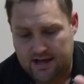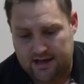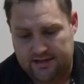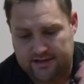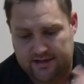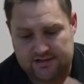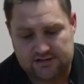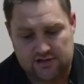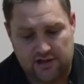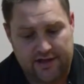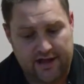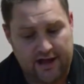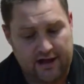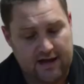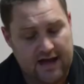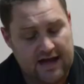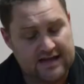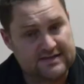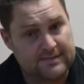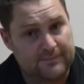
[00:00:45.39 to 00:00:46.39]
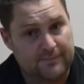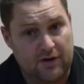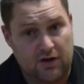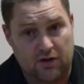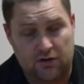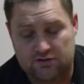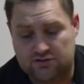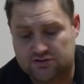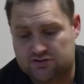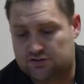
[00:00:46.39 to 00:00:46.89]
things like that, as
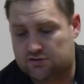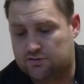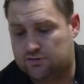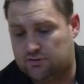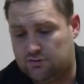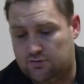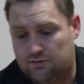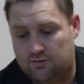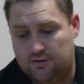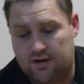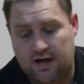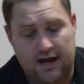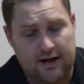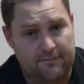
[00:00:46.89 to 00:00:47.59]
opposed to